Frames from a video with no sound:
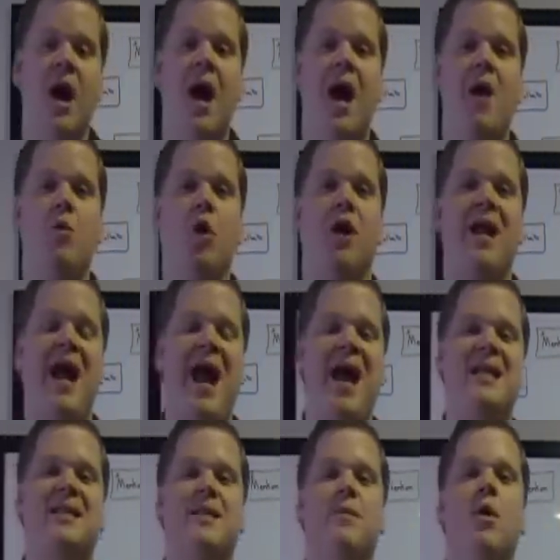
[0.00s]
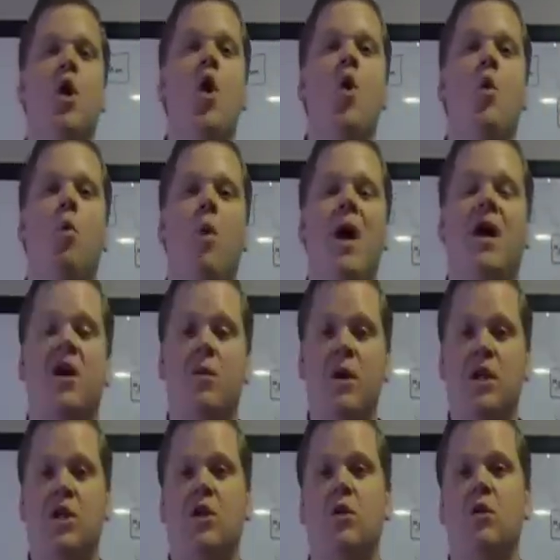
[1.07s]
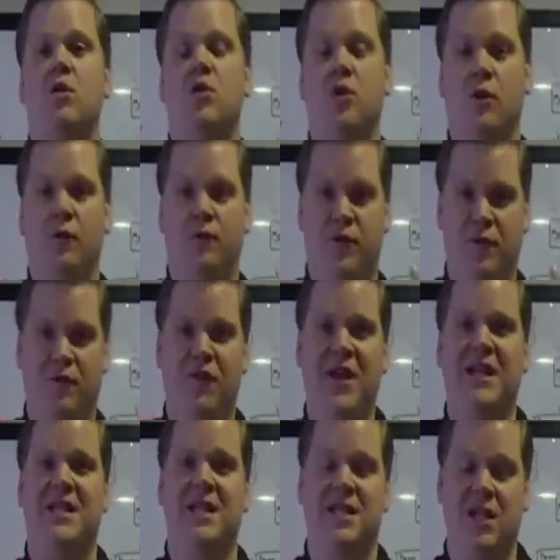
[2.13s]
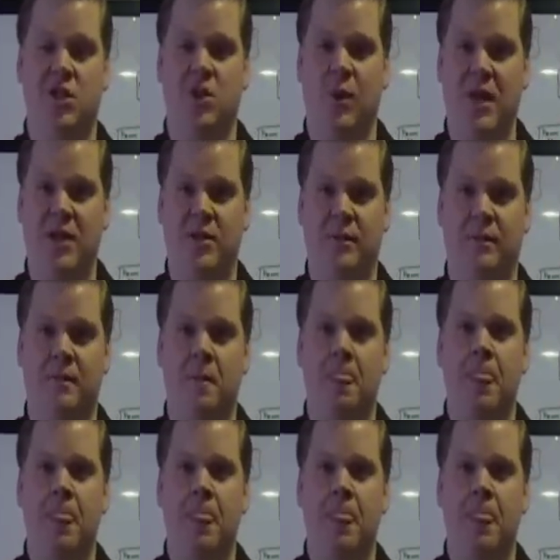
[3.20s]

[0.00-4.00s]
and we're going to ask them, what can we do to fix this situation?